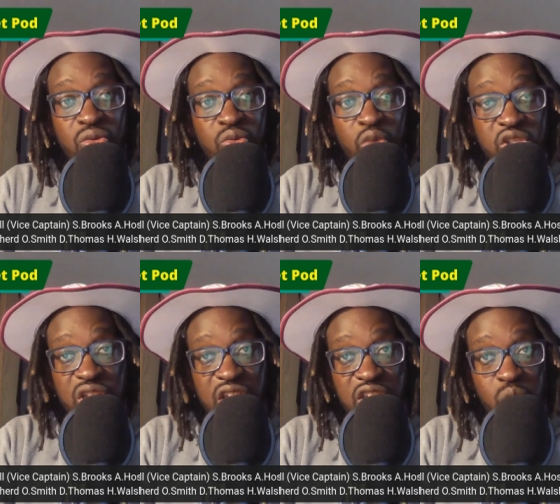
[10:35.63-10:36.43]

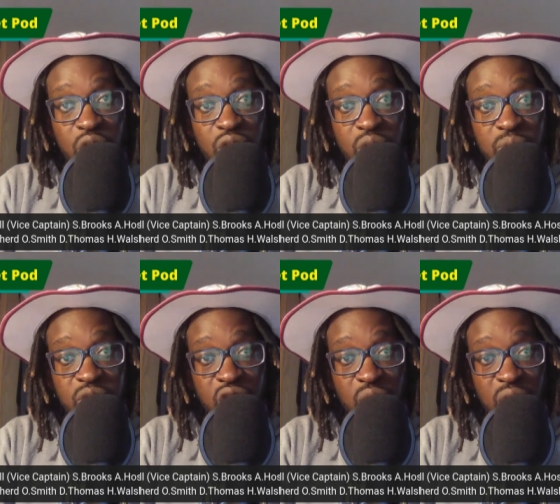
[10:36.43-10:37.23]
Roston isn't one of them.
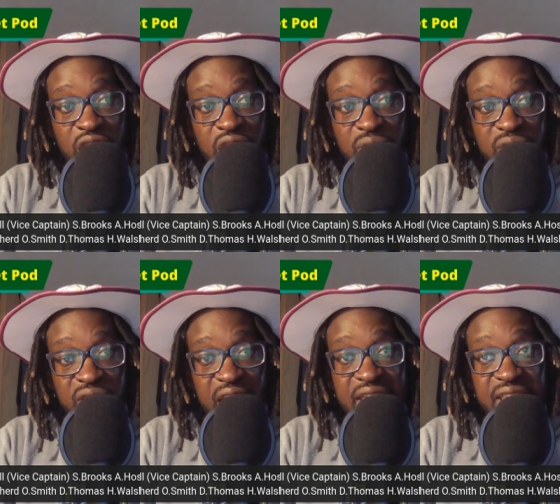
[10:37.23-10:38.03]
So Akeal
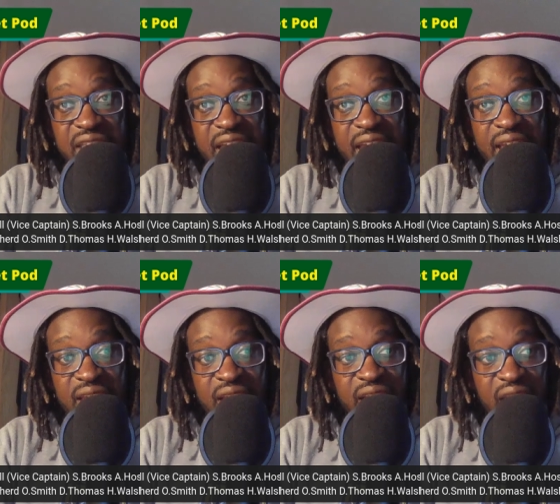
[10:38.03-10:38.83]
Hosein is there
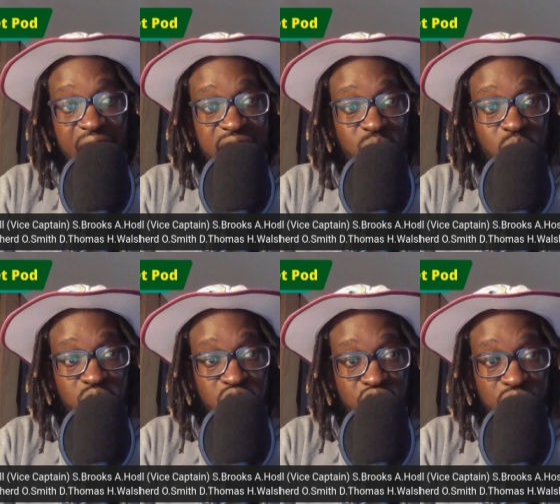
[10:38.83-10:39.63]
and Hayden
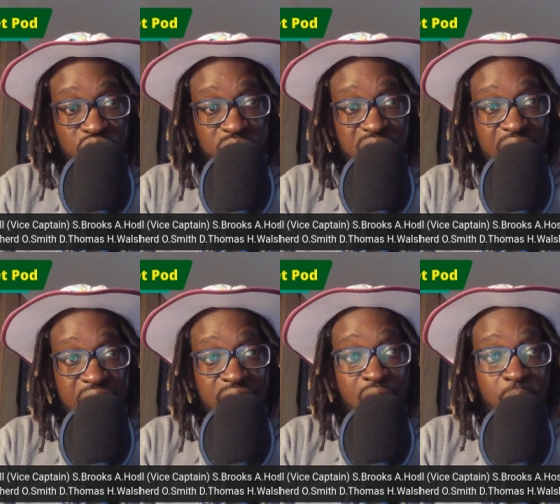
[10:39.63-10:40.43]
Walsh Jr. is
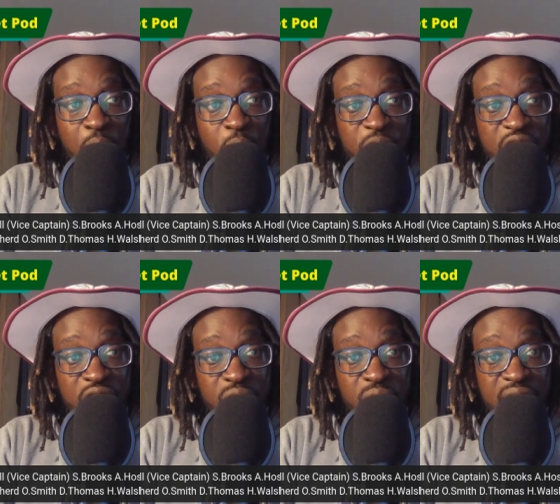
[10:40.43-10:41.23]
there. Both
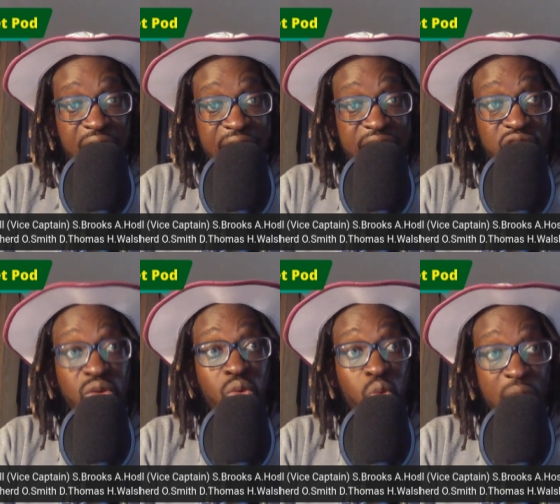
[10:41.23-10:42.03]
Akeal and
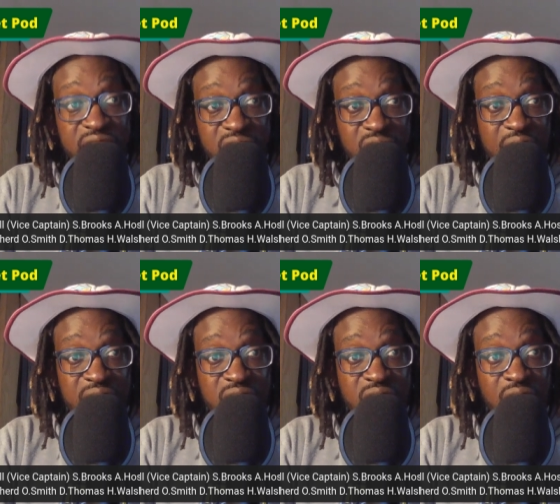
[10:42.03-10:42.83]
Hayden went to
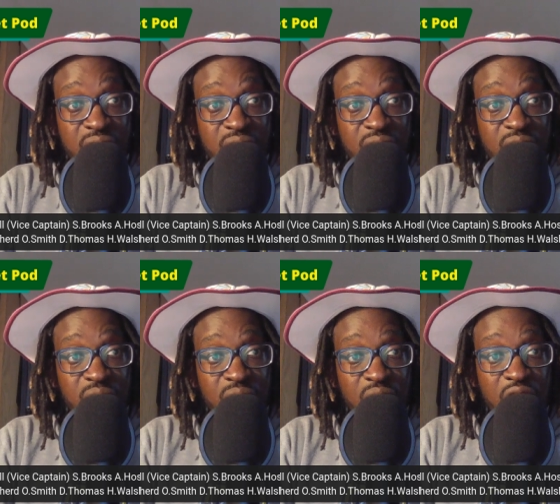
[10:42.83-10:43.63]
India.
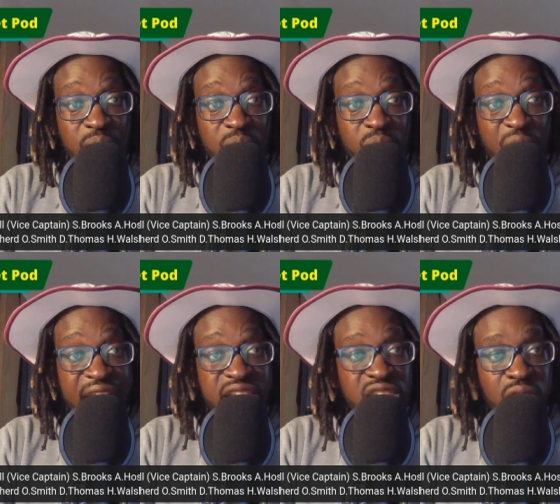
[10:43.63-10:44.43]
Um, but
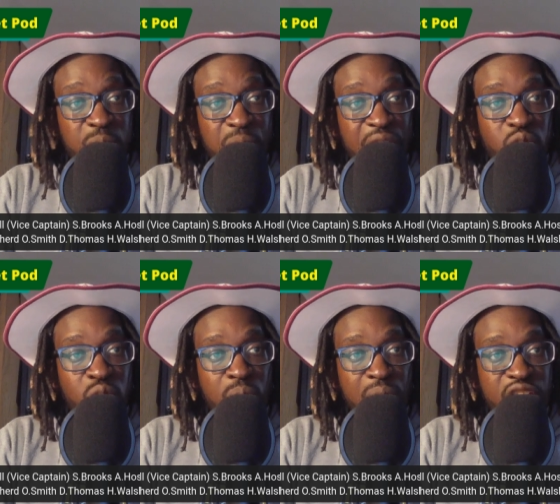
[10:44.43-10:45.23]
Hayden only played
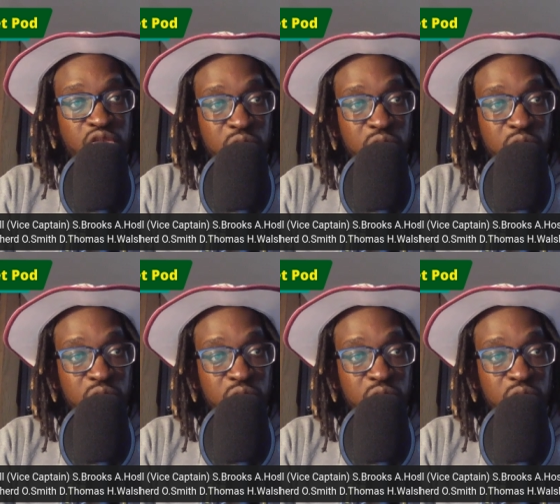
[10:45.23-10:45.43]
one match.